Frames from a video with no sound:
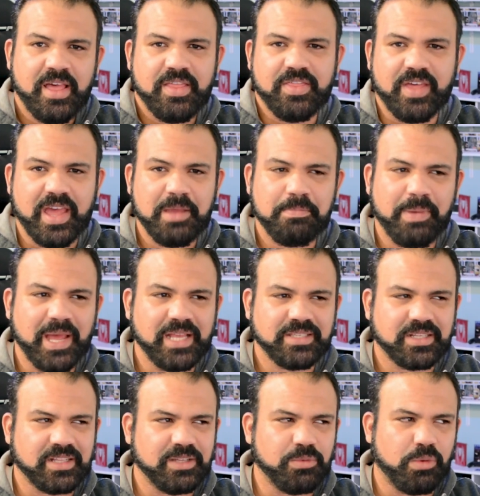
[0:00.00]
they
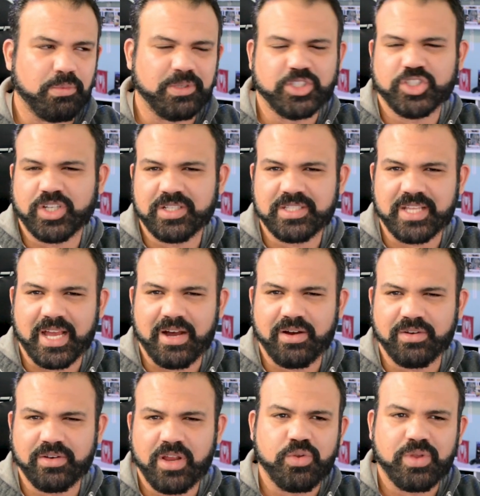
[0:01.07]
basically will be shut
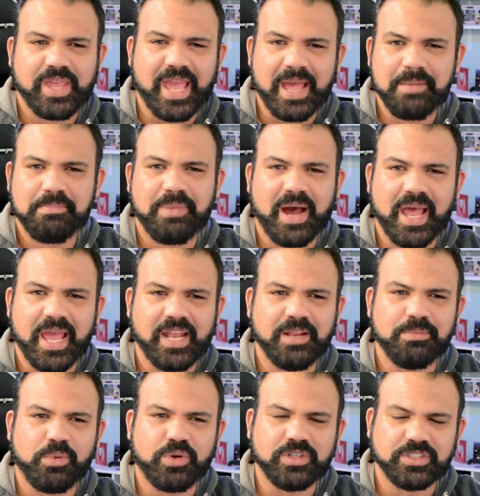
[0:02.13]
down, so you can't buy any
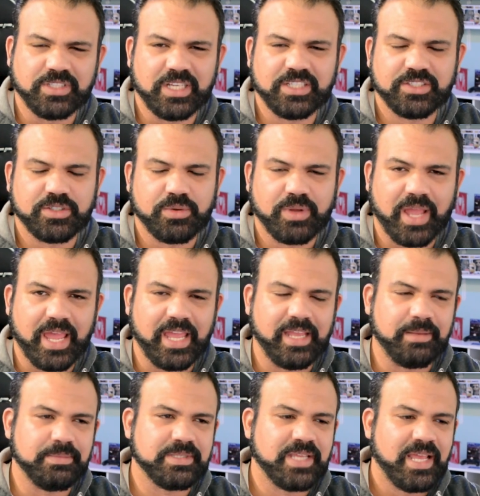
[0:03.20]
more digital
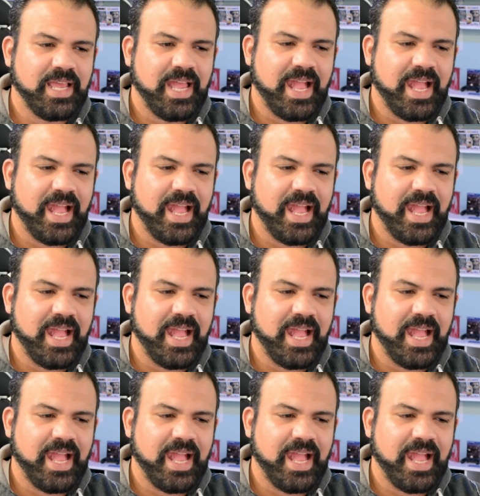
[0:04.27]
games.